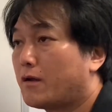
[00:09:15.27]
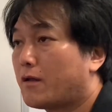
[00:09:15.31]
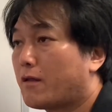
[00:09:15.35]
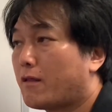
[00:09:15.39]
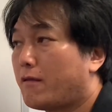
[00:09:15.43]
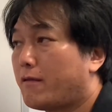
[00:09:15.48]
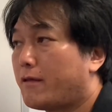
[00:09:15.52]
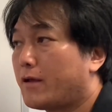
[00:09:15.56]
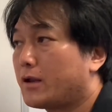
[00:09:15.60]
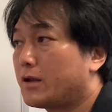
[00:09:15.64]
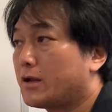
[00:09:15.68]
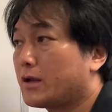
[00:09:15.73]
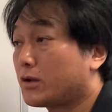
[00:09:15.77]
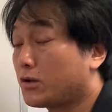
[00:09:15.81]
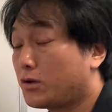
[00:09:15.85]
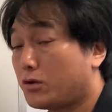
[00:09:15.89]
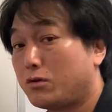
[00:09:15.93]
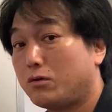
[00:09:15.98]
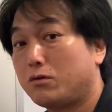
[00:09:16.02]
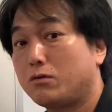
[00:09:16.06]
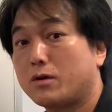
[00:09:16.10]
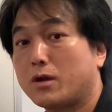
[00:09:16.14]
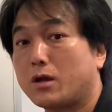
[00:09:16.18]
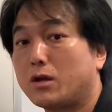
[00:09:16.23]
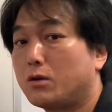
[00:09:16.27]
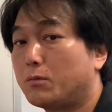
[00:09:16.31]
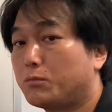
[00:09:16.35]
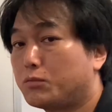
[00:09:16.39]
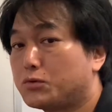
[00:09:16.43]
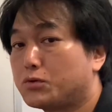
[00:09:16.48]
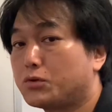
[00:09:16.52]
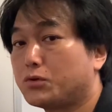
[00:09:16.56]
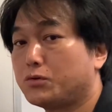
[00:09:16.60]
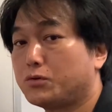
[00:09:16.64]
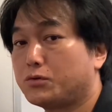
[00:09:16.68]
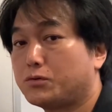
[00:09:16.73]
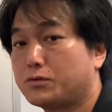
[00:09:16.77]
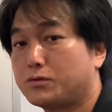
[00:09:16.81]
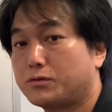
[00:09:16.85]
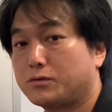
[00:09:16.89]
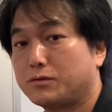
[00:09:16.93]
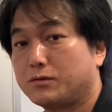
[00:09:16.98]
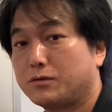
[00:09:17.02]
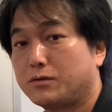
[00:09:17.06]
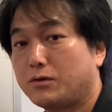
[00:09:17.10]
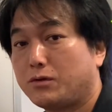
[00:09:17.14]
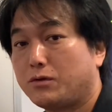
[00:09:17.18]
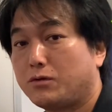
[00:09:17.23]
than acute and obtuse?
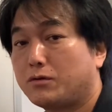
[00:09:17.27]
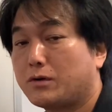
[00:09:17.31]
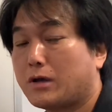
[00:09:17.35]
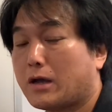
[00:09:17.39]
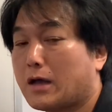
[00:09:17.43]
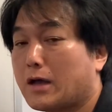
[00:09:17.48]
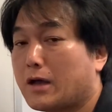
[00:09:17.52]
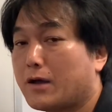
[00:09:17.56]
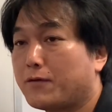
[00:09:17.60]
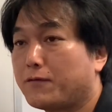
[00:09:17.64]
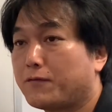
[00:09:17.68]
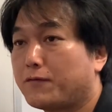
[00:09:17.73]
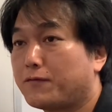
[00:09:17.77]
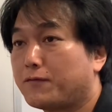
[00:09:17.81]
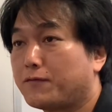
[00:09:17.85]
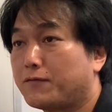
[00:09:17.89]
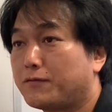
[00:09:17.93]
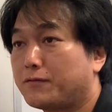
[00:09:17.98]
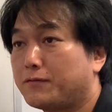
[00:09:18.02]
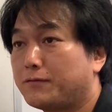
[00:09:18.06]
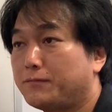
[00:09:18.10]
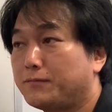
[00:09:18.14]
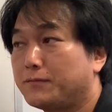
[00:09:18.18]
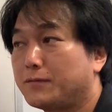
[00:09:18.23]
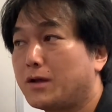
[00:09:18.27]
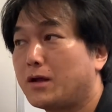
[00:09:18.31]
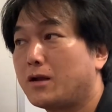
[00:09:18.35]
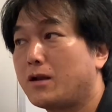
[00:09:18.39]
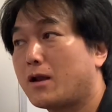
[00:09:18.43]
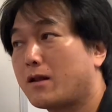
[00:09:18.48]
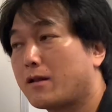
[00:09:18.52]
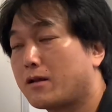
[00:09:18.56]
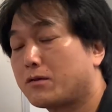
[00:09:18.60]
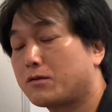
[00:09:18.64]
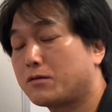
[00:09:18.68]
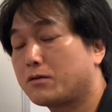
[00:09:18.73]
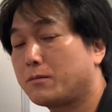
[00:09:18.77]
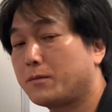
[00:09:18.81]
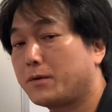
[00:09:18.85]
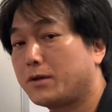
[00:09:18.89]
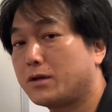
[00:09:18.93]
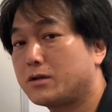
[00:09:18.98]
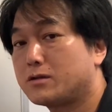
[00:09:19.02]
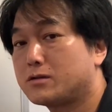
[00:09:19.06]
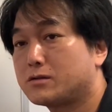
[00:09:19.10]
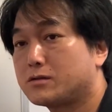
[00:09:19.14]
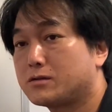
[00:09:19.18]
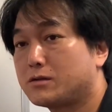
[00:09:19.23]
You have another 2
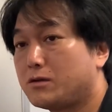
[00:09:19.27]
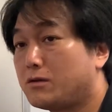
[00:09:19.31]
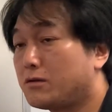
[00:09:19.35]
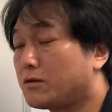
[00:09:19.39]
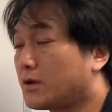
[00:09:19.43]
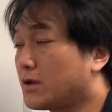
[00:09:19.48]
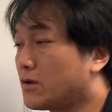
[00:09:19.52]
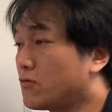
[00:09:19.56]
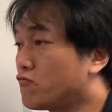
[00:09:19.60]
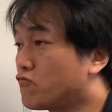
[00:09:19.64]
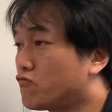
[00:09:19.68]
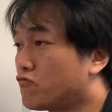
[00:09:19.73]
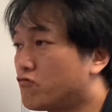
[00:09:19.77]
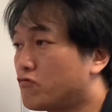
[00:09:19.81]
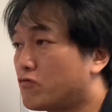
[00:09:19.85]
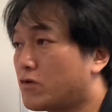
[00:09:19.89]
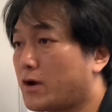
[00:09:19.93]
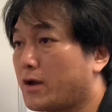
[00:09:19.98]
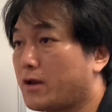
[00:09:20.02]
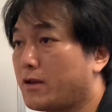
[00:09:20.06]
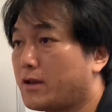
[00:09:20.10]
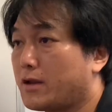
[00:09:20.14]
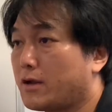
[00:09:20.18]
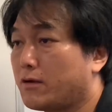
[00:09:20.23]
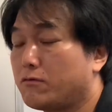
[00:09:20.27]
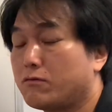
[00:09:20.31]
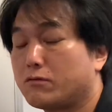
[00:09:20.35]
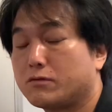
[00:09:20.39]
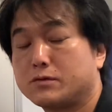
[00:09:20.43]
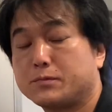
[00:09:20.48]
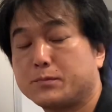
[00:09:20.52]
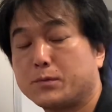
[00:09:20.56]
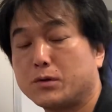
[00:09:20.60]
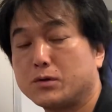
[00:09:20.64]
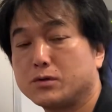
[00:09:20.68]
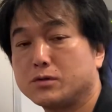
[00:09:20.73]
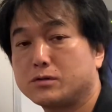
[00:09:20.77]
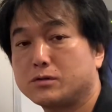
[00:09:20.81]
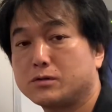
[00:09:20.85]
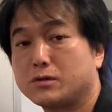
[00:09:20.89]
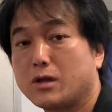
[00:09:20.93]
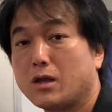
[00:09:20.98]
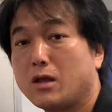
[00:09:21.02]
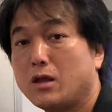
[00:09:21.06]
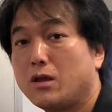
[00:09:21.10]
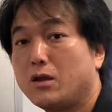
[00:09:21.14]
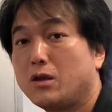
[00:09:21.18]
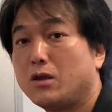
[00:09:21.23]
minutes. You can write down your response.
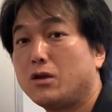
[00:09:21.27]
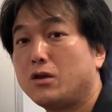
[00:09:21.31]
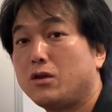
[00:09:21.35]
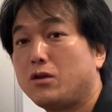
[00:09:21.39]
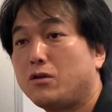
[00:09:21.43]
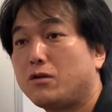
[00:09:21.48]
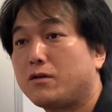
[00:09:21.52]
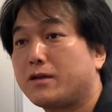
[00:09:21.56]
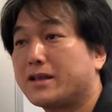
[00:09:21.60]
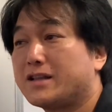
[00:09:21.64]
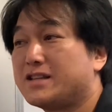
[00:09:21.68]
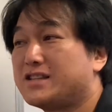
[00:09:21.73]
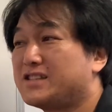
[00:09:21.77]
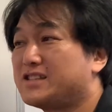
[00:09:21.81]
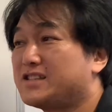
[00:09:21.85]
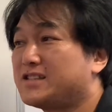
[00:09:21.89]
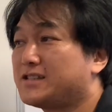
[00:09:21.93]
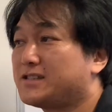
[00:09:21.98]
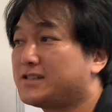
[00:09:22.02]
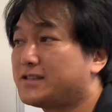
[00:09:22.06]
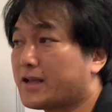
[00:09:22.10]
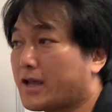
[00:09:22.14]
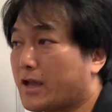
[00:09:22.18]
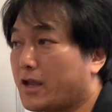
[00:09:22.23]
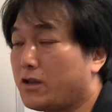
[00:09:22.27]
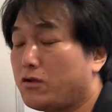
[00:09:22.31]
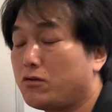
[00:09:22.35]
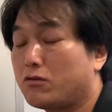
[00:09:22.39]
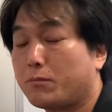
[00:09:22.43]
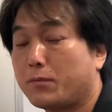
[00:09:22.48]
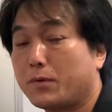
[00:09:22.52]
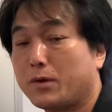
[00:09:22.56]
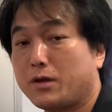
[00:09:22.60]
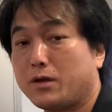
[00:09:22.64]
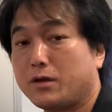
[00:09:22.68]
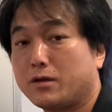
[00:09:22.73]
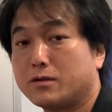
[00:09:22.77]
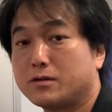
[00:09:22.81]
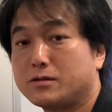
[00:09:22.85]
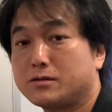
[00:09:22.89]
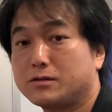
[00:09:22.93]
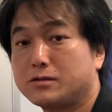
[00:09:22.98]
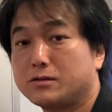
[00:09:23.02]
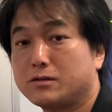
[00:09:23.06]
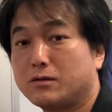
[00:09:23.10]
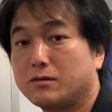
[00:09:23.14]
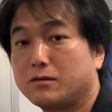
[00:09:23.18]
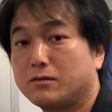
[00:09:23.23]
You can say your
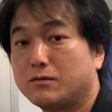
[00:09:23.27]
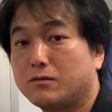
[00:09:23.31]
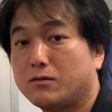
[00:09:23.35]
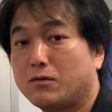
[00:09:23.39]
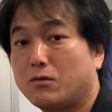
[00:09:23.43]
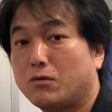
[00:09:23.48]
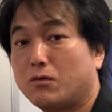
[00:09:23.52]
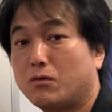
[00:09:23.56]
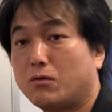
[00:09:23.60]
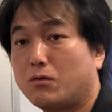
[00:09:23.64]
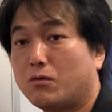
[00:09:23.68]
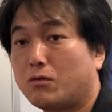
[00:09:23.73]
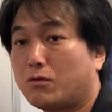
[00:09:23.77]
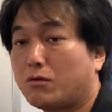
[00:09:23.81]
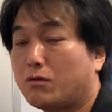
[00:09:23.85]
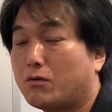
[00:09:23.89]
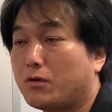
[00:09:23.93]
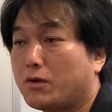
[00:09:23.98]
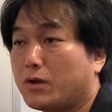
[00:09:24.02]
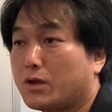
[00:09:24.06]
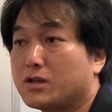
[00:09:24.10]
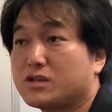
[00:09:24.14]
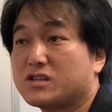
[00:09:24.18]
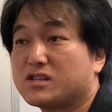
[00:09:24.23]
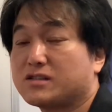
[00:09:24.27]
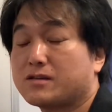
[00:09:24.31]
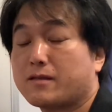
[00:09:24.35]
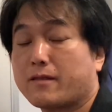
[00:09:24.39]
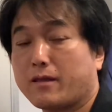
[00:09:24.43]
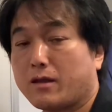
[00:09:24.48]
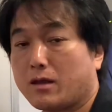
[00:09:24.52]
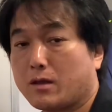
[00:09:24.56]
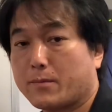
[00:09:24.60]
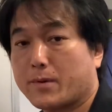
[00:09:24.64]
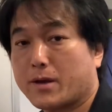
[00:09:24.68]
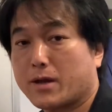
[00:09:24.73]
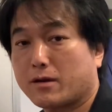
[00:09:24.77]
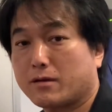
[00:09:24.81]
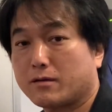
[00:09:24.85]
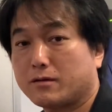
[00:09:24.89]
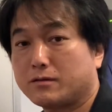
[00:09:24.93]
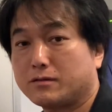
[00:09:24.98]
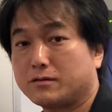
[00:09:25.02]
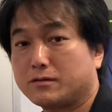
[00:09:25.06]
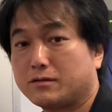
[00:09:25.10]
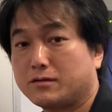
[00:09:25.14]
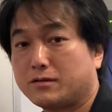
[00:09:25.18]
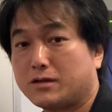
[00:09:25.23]
opinion, or you can just think about it.
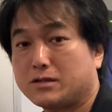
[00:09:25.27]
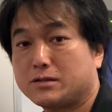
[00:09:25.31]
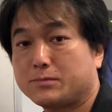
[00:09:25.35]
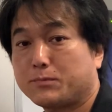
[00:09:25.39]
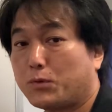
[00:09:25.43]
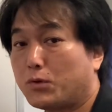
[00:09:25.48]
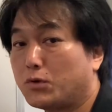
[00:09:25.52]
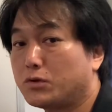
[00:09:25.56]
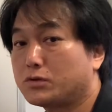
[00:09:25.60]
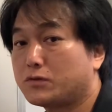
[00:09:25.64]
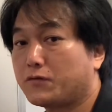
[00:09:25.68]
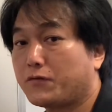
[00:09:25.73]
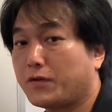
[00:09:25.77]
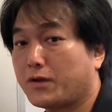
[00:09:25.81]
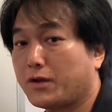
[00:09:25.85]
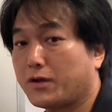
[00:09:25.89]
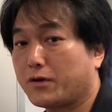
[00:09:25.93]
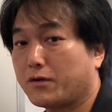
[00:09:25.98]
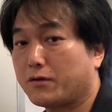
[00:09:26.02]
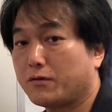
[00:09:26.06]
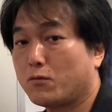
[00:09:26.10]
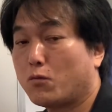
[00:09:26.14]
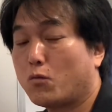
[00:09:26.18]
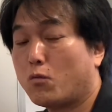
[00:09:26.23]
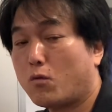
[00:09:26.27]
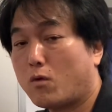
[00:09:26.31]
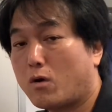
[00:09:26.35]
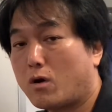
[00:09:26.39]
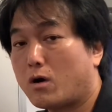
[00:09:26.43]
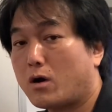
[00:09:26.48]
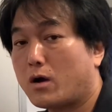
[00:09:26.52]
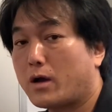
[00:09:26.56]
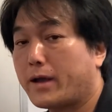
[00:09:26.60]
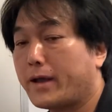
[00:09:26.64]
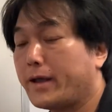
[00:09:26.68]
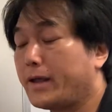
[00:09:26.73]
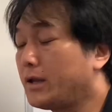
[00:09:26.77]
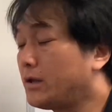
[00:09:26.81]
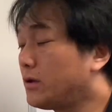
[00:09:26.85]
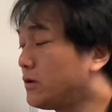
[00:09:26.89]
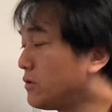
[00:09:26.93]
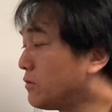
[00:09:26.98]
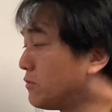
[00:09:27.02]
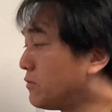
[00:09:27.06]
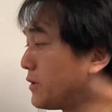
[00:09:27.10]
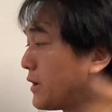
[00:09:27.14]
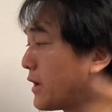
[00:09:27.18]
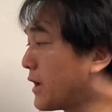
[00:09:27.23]
Let's pause the video. Why
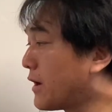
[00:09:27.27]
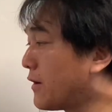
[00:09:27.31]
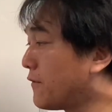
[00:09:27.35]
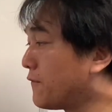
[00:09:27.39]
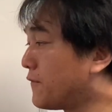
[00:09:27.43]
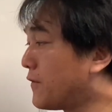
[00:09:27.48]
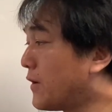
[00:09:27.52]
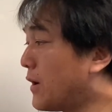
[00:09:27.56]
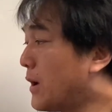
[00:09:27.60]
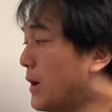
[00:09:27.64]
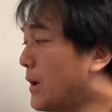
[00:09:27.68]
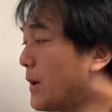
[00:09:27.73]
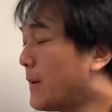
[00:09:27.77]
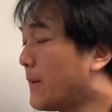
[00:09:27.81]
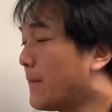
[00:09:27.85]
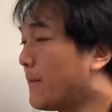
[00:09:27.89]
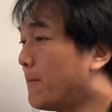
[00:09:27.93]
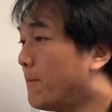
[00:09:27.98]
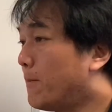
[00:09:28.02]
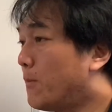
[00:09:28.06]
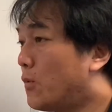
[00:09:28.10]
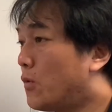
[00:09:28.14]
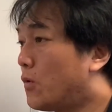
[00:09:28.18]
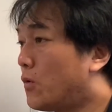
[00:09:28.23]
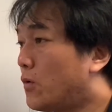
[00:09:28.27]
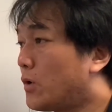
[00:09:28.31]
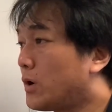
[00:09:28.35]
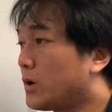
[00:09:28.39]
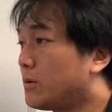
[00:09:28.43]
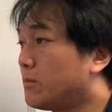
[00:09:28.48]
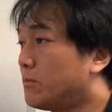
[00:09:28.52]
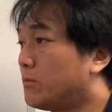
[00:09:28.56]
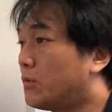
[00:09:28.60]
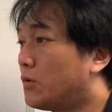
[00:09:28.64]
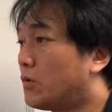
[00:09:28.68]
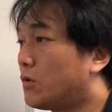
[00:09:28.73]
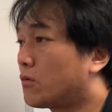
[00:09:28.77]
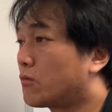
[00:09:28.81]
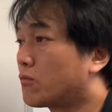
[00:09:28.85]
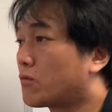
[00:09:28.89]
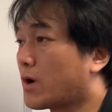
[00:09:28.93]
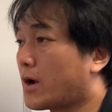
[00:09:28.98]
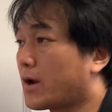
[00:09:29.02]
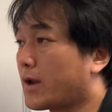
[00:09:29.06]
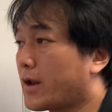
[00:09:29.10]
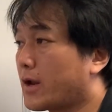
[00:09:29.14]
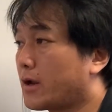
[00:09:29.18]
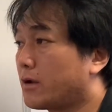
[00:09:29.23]
do we have more and more
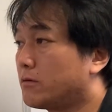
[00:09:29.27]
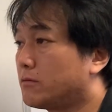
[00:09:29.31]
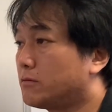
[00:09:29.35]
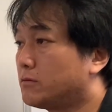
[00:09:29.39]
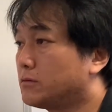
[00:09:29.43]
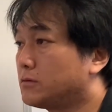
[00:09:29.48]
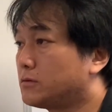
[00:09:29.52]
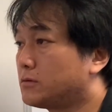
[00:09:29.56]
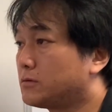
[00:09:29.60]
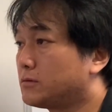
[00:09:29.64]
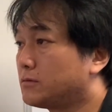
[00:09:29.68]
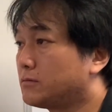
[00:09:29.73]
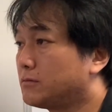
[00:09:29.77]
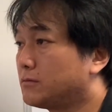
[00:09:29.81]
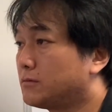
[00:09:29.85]
right angles